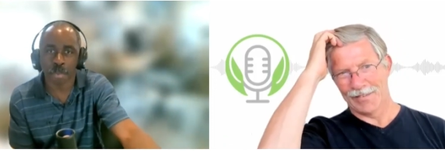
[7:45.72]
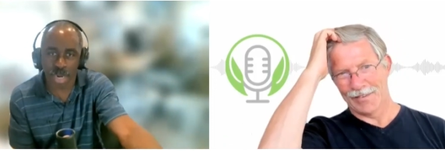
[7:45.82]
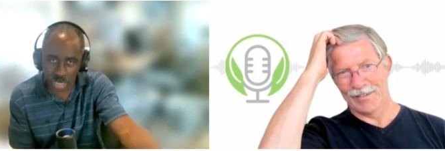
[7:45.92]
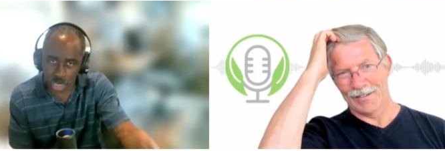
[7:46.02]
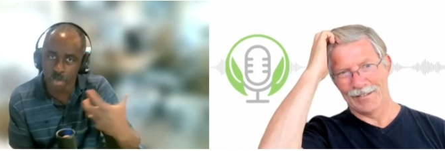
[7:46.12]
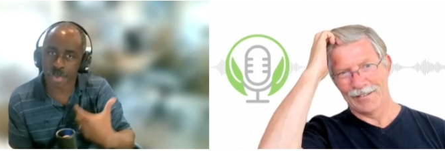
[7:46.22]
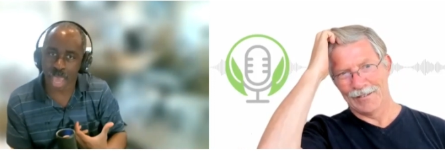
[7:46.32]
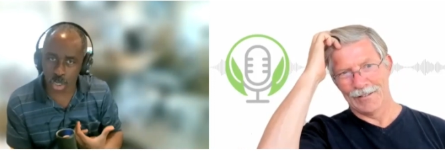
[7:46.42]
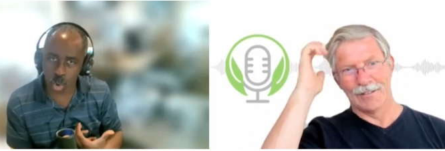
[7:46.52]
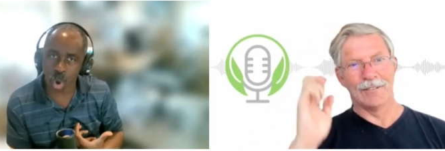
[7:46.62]
Speaker 1: money coming
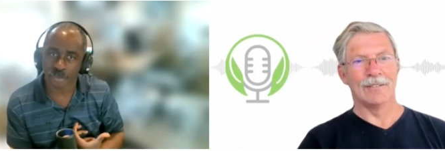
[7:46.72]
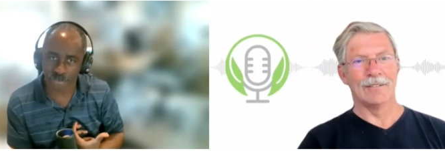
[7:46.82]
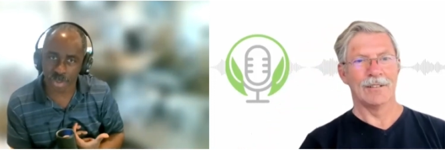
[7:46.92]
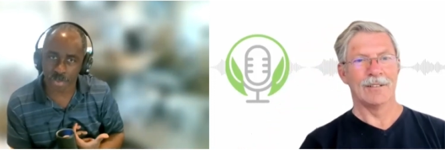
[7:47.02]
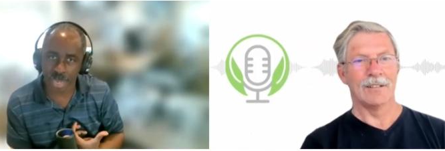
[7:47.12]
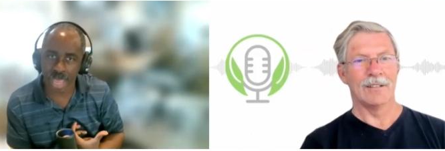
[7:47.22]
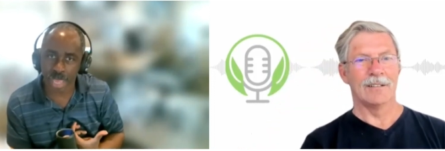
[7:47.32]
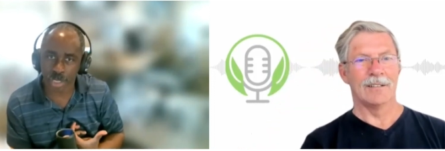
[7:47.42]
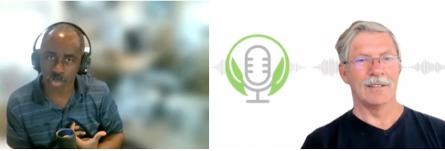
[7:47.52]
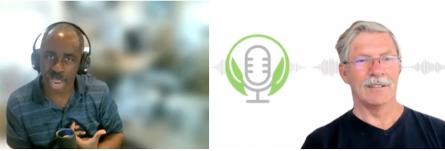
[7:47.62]
out of qualified
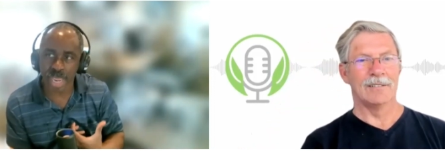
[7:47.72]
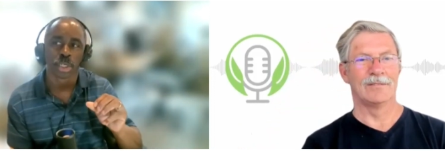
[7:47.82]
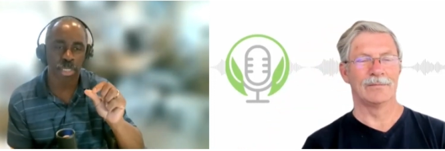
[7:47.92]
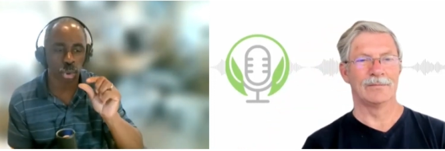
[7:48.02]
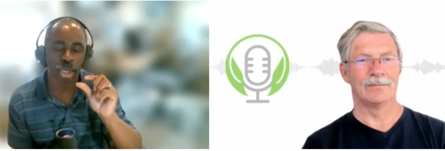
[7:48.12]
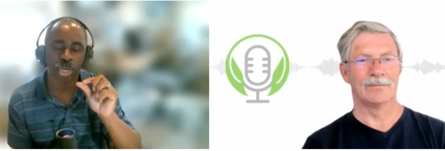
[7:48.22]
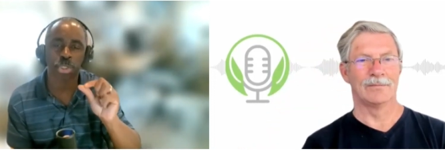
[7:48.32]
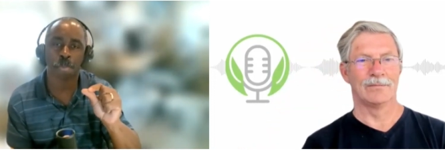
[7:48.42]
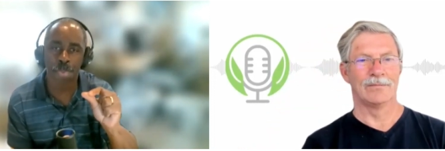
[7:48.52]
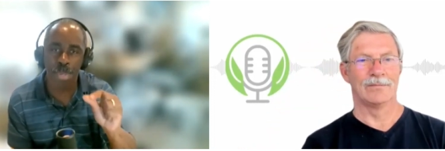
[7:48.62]
plans, right? So here's
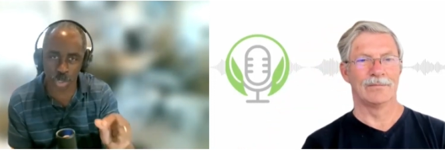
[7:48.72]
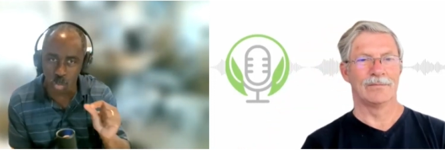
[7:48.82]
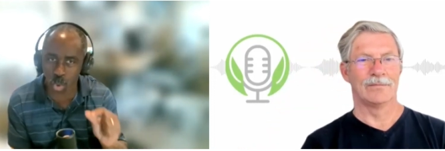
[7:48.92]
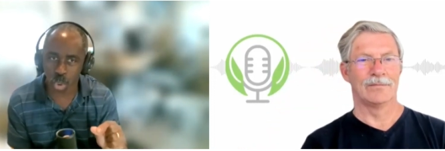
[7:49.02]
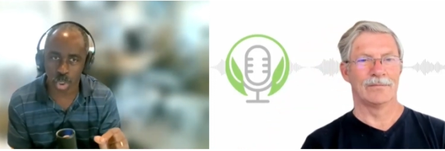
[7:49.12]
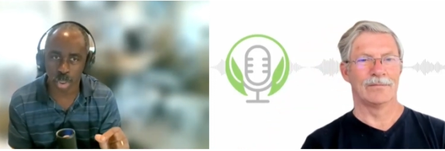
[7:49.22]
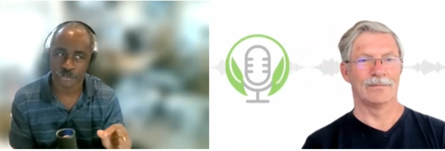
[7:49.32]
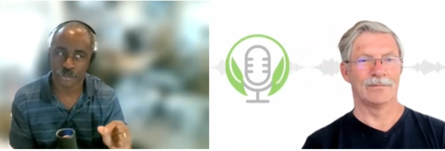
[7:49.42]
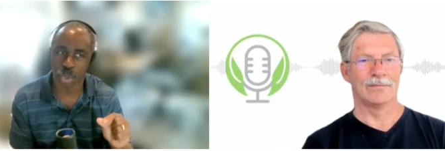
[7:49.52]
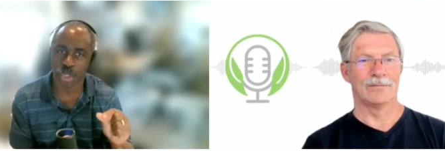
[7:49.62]
a better word
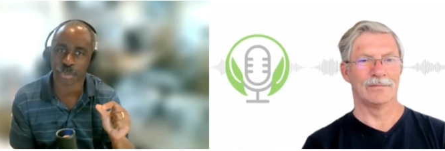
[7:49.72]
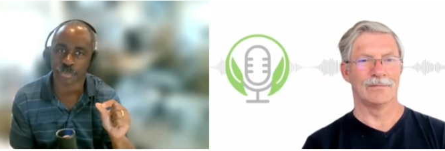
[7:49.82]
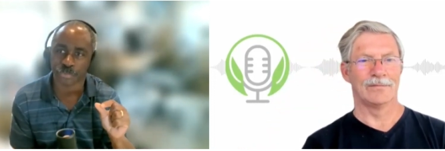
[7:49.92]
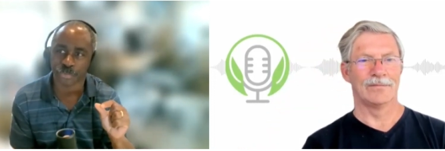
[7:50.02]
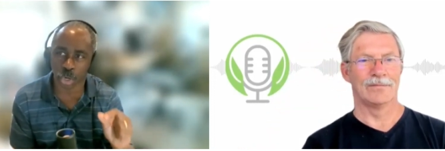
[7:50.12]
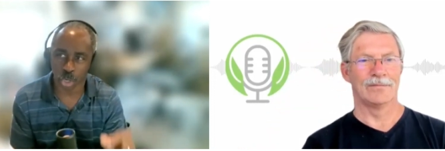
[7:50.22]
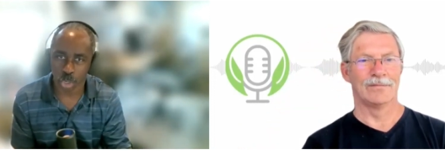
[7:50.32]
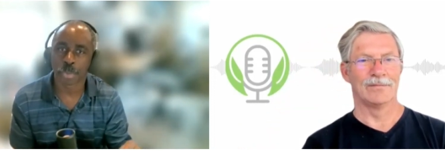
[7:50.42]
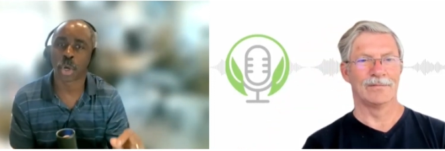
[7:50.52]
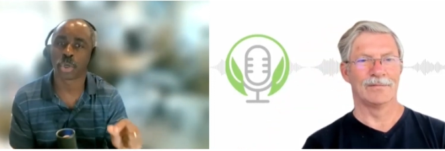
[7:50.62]
for
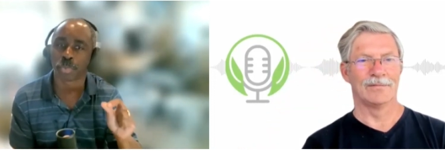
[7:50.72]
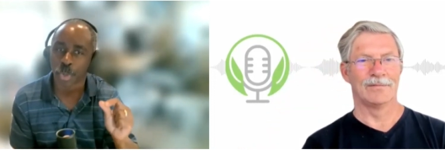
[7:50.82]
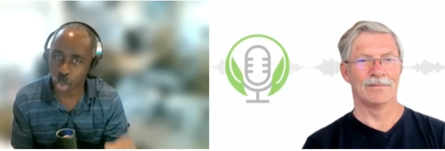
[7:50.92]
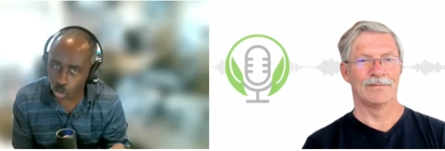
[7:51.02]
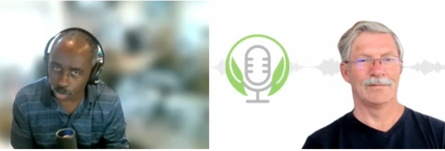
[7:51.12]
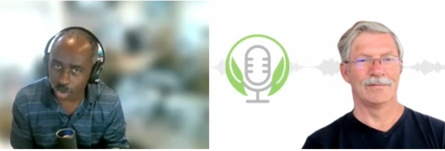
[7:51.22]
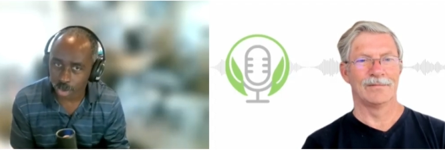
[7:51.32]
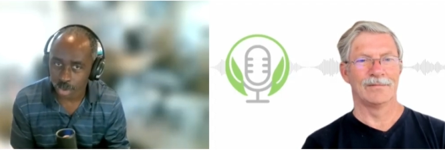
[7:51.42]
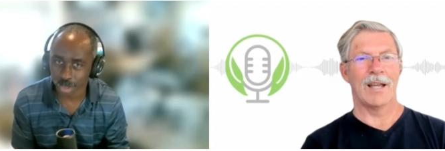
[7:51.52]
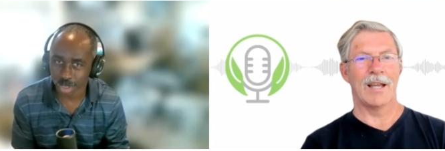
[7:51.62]
defer, postpone.
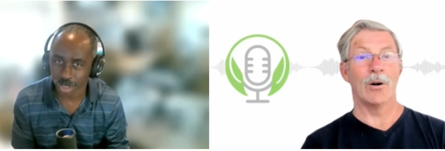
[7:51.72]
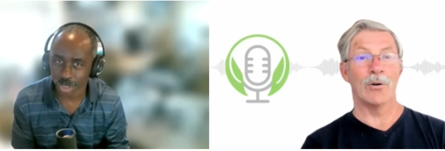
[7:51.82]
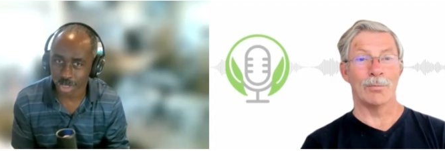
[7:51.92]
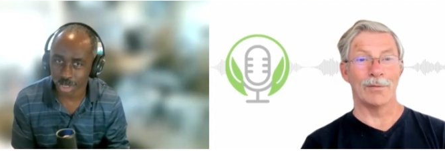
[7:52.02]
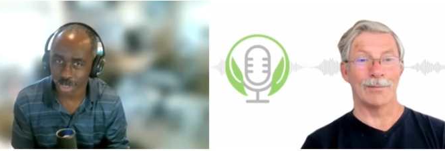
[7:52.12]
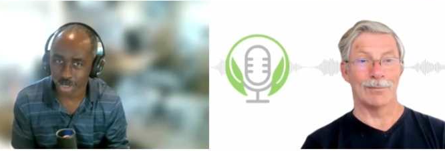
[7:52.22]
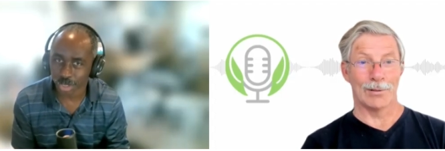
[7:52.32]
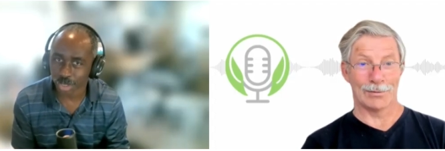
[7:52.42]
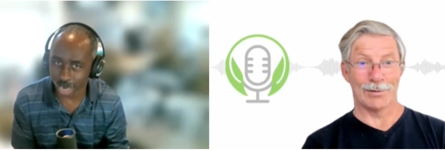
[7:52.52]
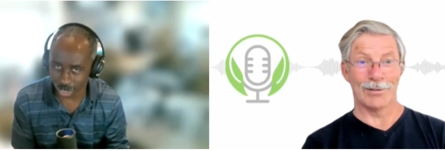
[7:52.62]
Speaker 2: And hope.
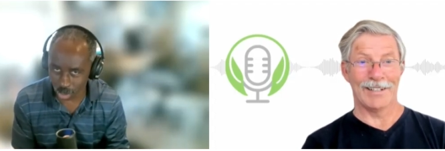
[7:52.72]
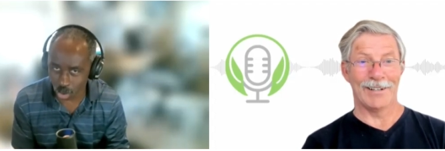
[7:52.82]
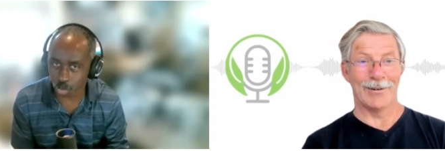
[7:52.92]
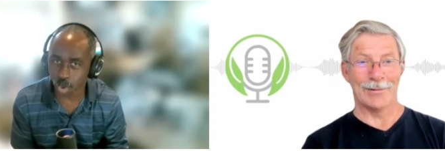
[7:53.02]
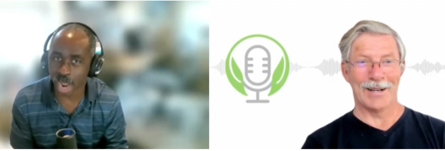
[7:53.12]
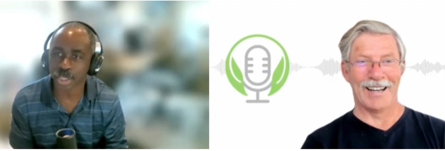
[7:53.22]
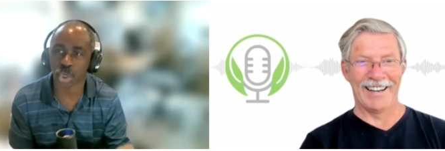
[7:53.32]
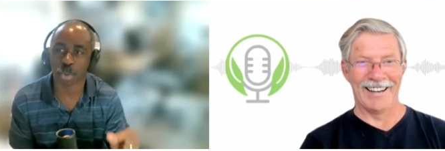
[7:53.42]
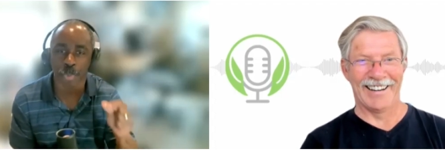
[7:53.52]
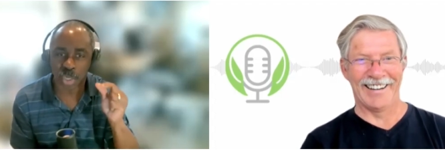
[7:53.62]
Postpone. And hope, right? So
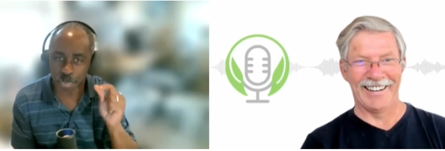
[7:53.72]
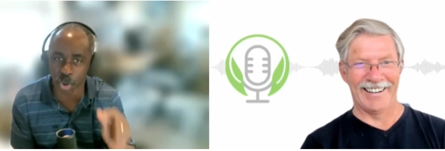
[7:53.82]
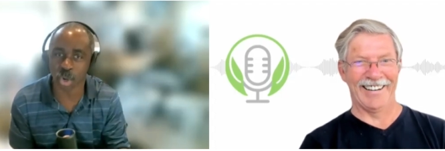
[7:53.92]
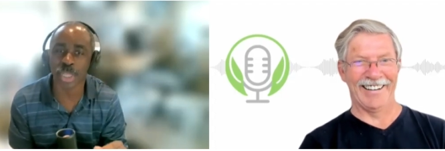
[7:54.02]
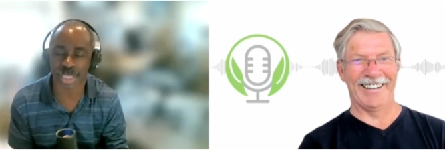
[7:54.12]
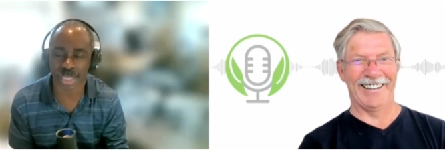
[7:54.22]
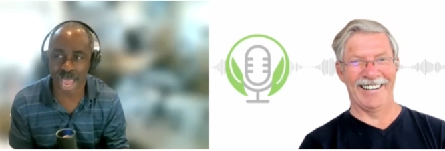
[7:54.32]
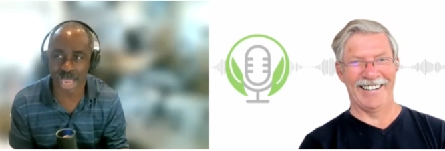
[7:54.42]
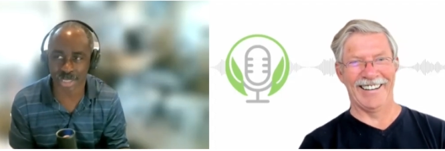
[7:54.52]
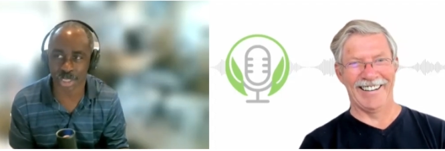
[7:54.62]
you're postponing the
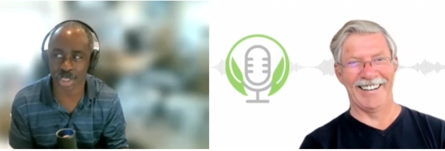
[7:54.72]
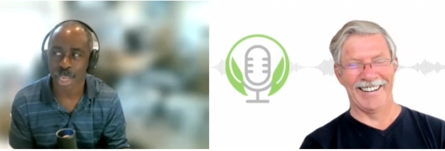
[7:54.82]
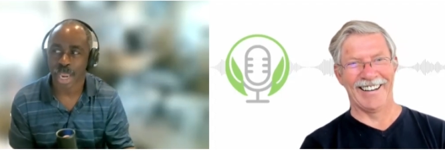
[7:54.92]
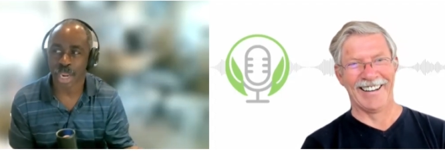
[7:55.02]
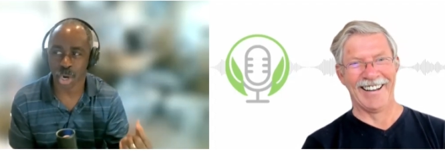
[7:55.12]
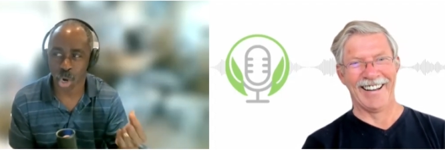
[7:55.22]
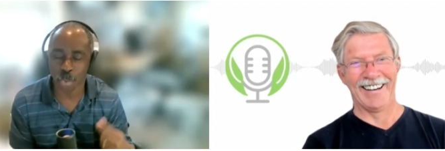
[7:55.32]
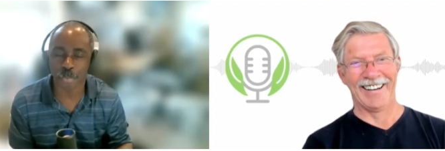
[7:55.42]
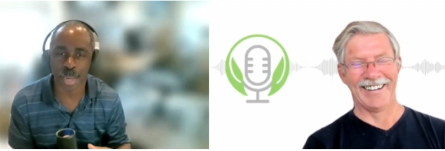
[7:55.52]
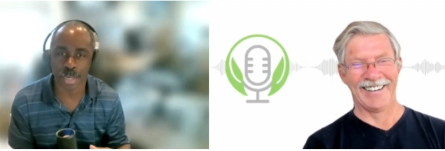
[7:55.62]
Speaker 1: taxes and you're
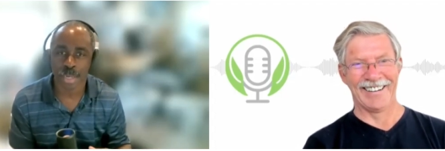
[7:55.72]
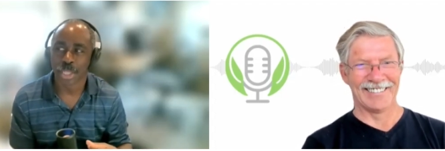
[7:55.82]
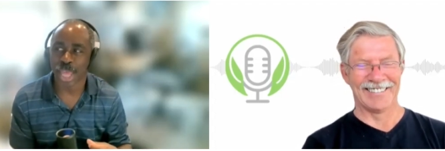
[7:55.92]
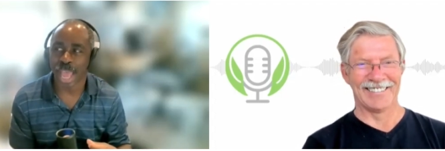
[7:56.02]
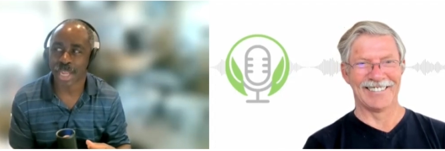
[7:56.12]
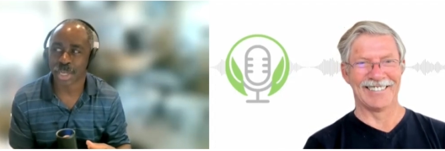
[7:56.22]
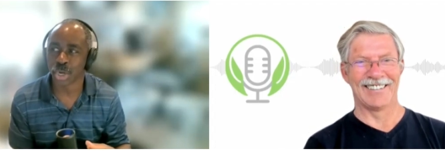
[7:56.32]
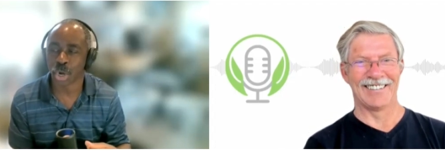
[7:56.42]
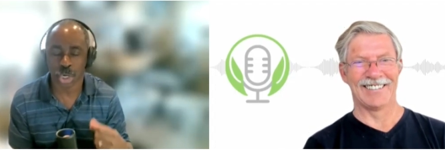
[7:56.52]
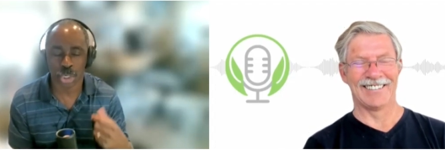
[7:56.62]
hoping that, you
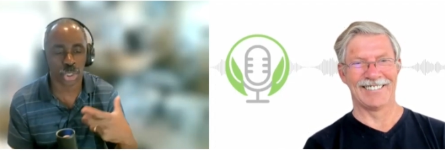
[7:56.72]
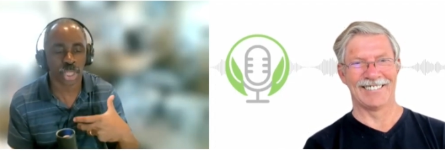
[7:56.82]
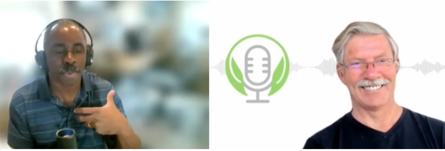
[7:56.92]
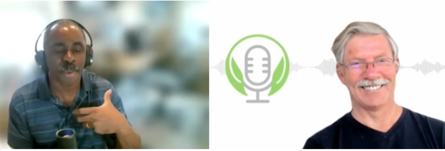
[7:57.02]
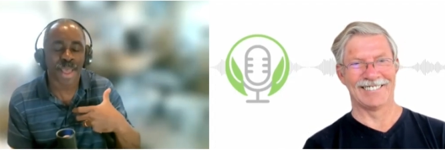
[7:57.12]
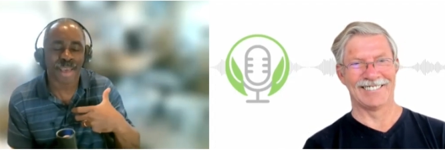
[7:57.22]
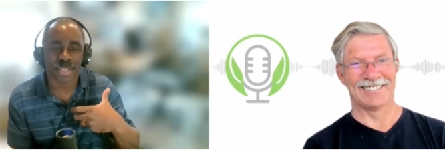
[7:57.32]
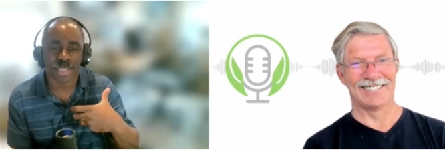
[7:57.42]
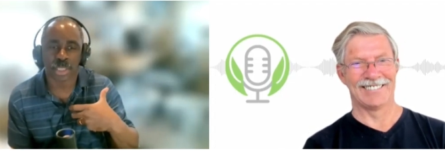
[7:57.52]
know, because people have this